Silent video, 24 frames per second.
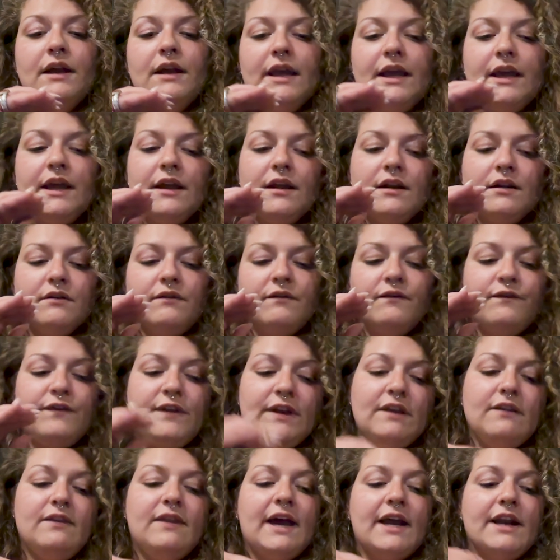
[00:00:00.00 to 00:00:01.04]
and
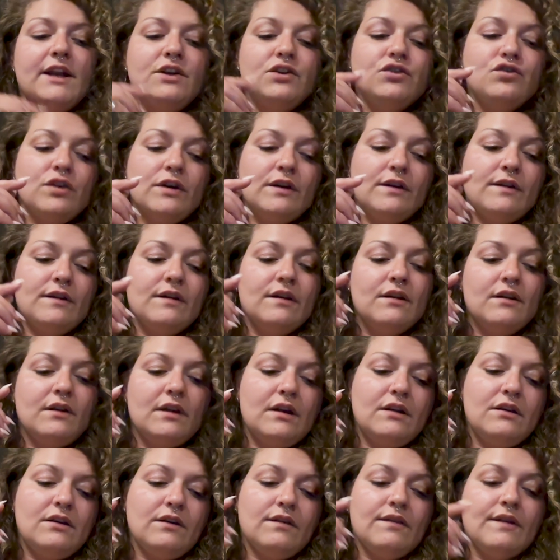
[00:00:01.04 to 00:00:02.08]
feed that intrinsic
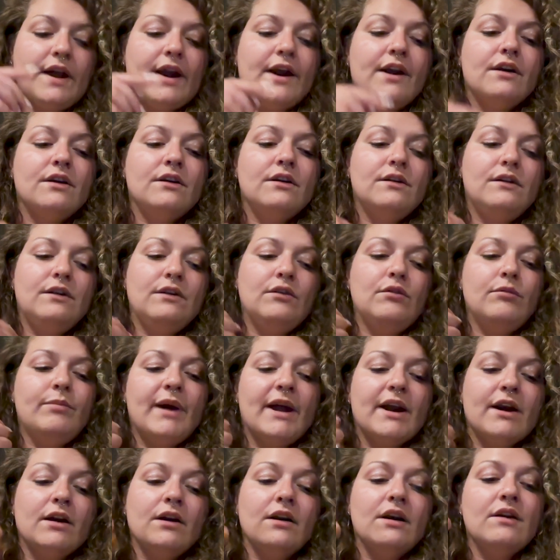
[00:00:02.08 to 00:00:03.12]
desire to do
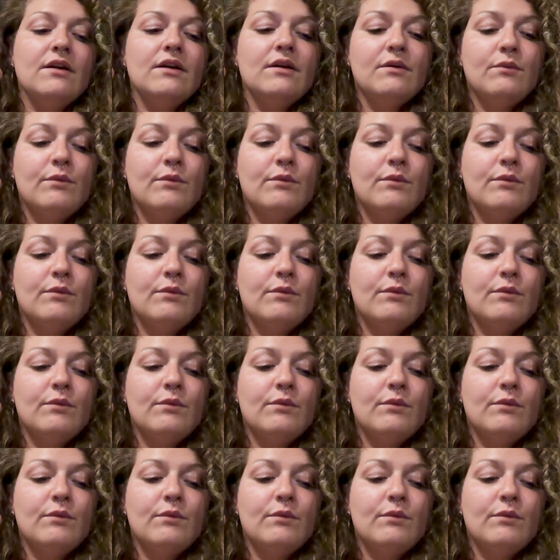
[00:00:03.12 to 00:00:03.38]
better